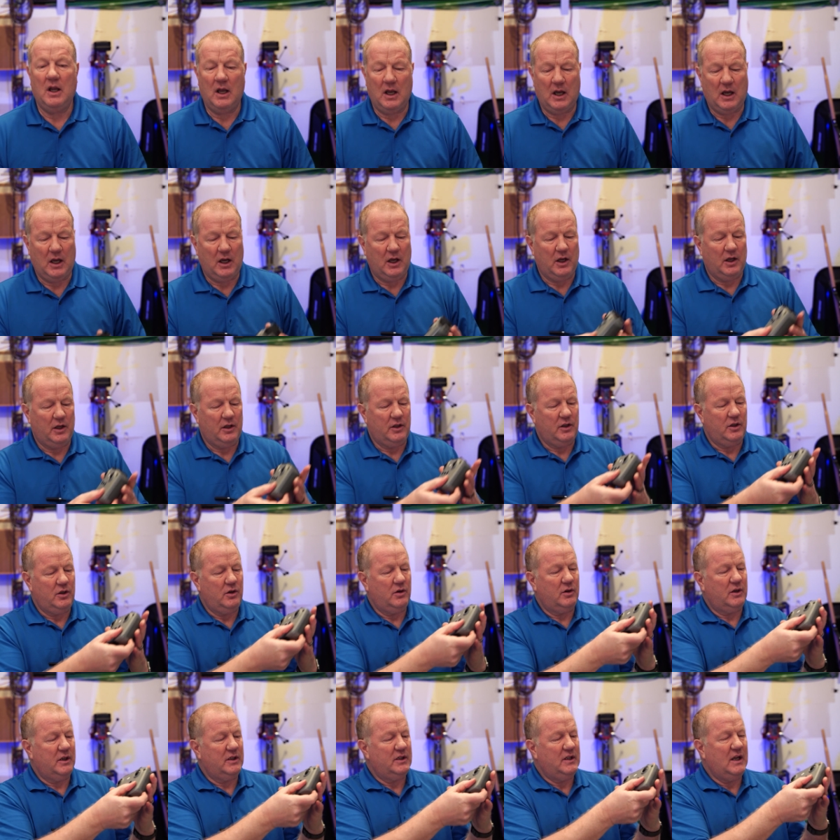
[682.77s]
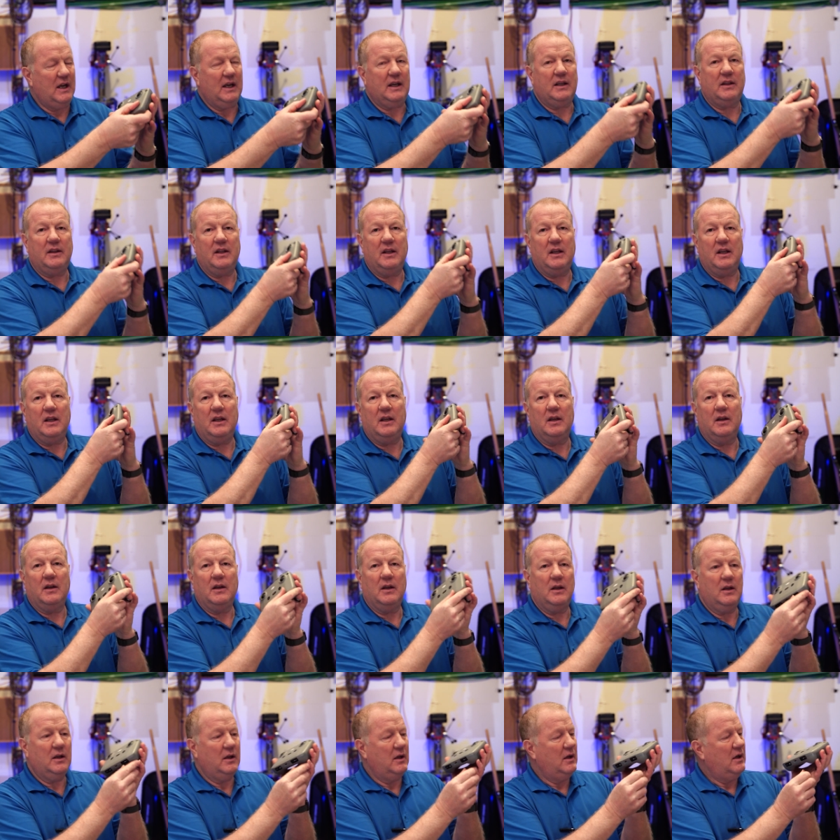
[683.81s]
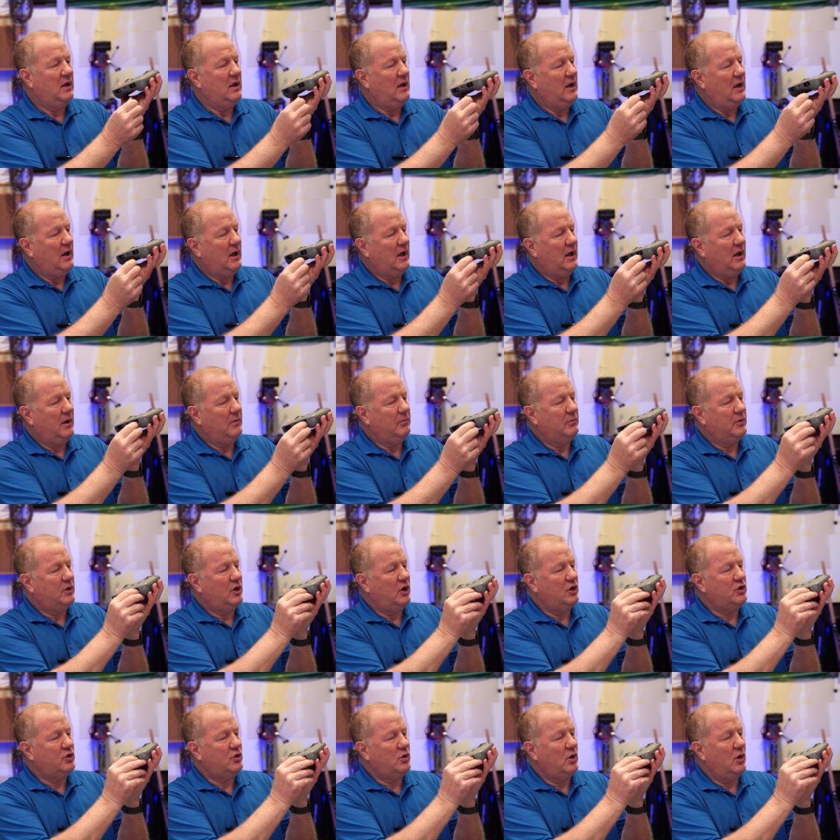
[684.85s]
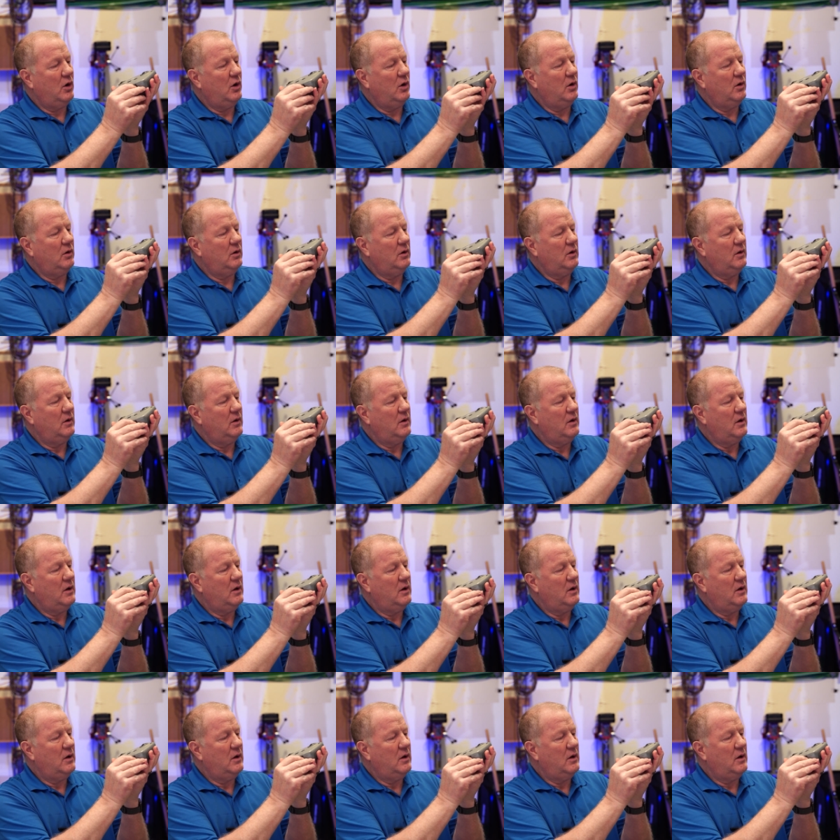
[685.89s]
You can take the control